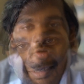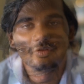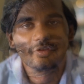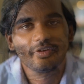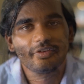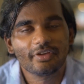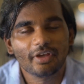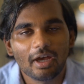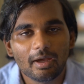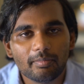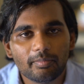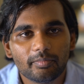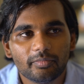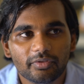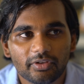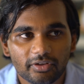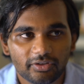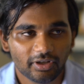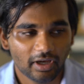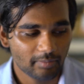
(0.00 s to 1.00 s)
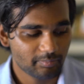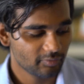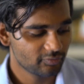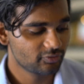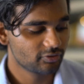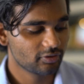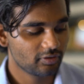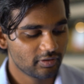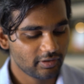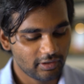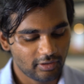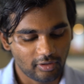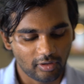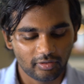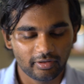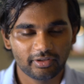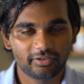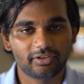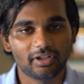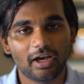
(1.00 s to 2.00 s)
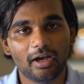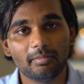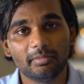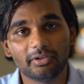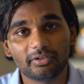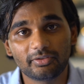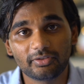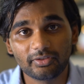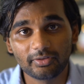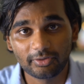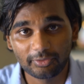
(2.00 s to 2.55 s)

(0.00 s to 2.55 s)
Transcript: The type, the type of jewelry Lotus Diamonds